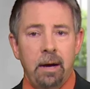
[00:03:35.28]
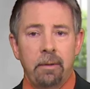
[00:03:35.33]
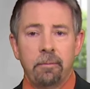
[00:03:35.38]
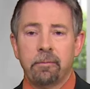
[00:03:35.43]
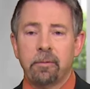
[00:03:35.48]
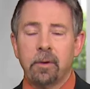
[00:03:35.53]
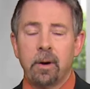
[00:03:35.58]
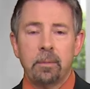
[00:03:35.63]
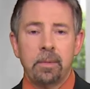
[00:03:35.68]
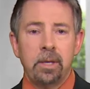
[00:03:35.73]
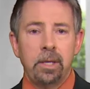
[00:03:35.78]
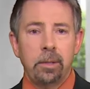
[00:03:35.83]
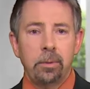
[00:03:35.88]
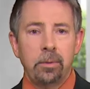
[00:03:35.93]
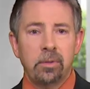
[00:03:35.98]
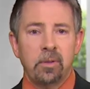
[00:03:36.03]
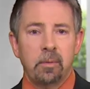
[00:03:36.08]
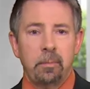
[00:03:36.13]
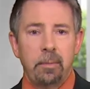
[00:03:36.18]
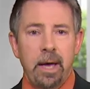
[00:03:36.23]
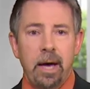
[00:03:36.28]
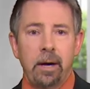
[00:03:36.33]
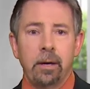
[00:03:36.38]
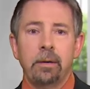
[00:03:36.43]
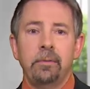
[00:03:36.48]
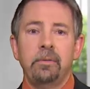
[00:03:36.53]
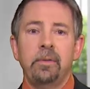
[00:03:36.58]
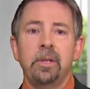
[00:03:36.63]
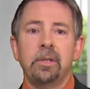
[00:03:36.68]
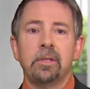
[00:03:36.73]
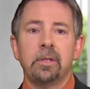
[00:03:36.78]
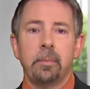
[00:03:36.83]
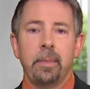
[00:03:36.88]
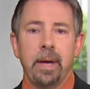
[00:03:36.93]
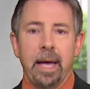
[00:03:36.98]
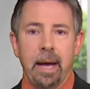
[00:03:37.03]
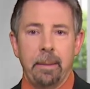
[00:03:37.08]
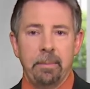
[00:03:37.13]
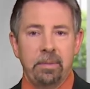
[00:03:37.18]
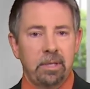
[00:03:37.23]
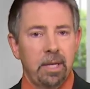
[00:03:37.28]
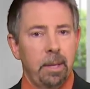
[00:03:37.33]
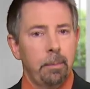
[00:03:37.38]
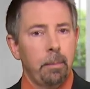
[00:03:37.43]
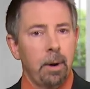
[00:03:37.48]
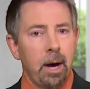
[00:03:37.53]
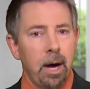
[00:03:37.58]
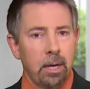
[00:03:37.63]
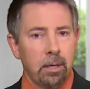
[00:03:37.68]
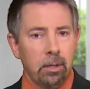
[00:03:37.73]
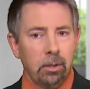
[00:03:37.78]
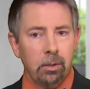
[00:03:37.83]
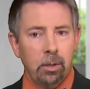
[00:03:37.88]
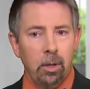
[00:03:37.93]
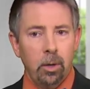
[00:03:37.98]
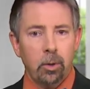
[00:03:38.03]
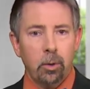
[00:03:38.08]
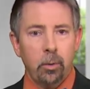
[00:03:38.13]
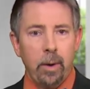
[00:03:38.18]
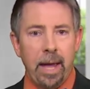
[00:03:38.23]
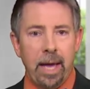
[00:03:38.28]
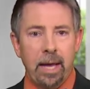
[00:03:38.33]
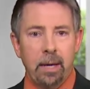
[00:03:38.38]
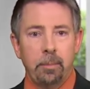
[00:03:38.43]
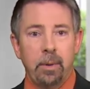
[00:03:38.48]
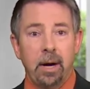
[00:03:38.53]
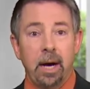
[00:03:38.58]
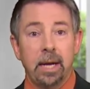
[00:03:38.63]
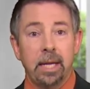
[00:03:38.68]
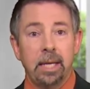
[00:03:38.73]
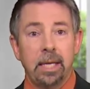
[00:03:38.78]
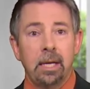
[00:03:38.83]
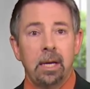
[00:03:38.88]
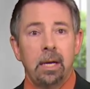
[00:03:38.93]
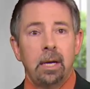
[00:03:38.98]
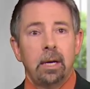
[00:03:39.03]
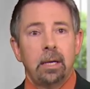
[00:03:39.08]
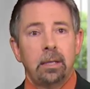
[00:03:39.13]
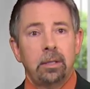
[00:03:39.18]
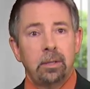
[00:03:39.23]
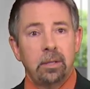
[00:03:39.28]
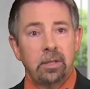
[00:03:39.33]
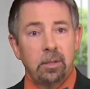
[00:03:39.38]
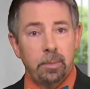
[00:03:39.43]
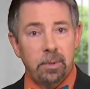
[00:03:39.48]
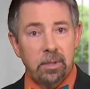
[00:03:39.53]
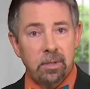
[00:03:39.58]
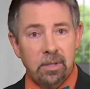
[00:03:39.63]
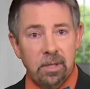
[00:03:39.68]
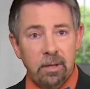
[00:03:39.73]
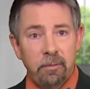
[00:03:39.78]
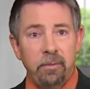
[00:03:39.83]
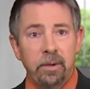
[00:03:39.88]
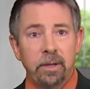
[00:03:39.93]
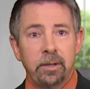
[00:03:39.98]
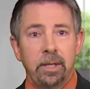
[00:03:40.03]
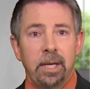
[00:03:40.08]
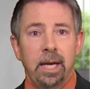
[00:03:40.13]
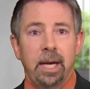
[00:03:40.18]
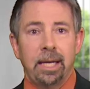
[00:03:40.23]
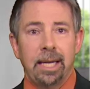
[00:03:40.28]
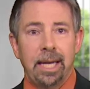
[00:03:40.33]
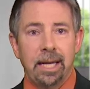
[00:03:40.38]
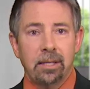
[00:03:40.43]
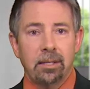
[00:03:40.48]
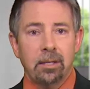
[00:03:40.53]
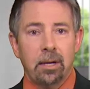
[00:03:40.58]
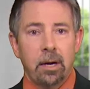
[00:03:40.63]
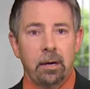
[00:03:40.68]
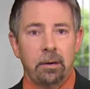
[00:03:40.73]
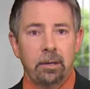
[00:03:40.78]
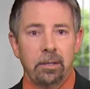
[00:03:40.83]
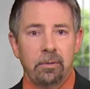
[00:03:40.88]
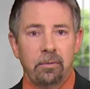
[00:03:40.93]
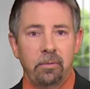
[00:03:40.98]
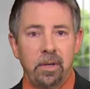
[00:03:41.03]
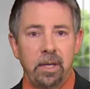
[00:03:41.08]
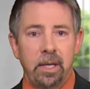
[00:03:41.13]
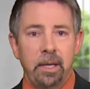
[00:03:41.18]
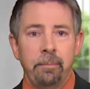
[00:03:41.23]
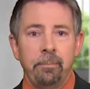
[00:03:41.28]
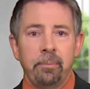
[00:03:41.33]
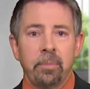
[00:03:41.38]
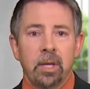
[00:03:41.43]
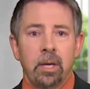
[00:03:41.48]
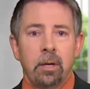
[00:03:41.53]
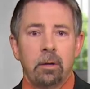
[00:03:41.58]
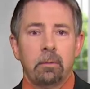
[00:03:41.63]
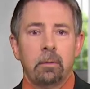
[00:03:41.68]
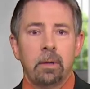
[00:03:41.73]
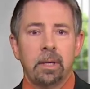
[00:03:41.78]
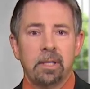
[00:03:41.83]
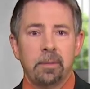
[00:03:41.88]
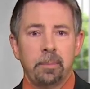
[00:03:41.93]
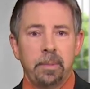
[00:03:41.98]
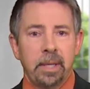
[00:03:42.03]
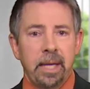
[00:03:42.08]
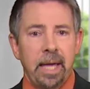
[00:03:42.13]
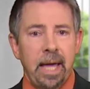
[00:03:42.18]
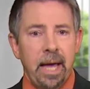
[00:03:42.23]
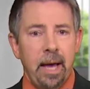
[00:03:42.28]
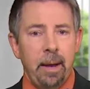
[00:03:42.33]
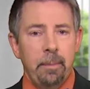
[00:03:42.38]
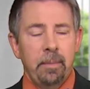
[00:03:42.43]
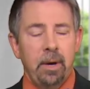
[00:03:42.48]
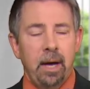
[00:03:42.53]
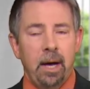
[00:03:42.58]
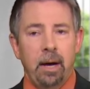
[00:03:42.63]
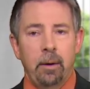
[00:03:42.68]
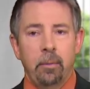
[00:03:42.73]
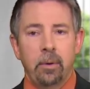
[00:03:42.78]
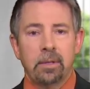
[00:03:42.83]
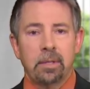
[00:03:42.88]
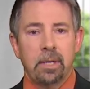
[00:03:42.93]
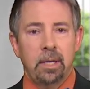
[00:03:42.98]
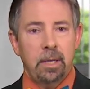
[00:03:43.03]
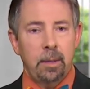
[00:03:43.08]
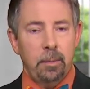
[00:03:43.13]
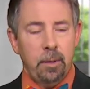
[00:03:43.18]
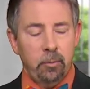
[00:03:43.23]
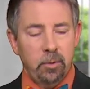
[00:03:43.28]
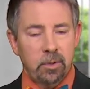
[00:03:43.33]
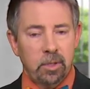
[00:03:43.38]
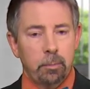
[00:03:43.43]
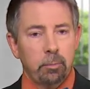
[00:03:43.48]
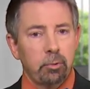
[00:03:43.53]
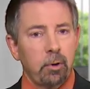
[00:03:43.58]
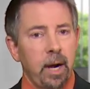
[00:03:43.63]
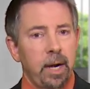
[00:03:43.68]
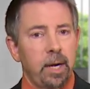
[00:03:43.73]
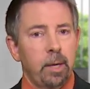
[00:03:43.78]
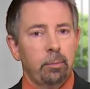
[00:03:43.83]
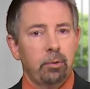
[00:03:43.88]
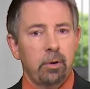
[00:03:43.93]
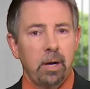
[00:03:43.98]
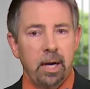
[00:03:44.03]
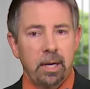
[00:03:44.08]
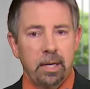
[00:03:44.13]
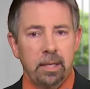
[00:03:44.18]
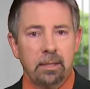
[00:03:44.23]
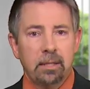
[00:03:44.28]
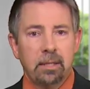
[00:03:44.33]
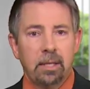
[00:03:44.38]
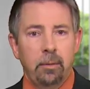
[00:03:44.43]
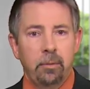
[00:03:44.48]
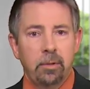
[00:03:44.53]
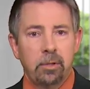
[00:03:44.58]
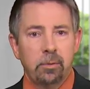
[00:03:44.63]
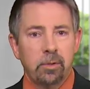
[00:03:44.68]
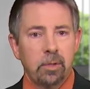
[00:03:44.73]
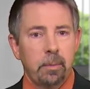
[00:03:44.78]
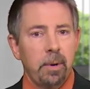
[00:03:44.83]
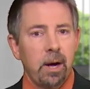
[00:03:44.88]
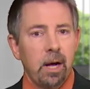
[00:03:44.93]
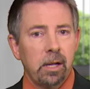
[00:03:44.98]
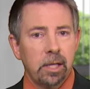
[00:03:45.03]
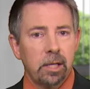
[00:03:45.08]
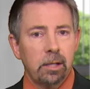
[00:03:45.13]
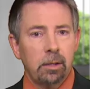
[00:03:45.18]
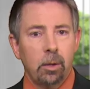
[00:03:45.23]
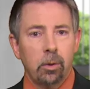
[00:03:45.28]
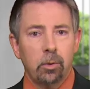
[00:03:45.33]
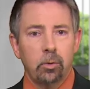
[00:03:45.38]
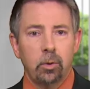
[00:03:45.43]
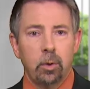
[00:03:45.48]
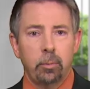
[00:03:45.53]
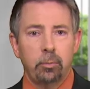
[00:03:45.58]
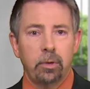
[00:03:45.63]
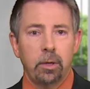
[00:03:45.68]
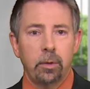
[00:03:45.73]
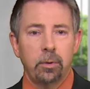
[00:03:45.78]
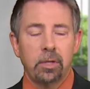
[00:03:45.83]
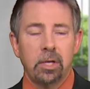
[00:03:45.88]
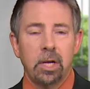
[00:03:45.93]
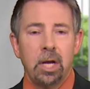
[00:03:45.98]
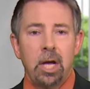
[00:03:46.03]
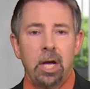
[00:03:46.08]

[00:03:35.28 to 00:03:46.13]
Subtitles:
from the use of palivizumab. It's a monoclonal antibody specifically against RSV. Respigam was a prior product, which was a polyclonal approach,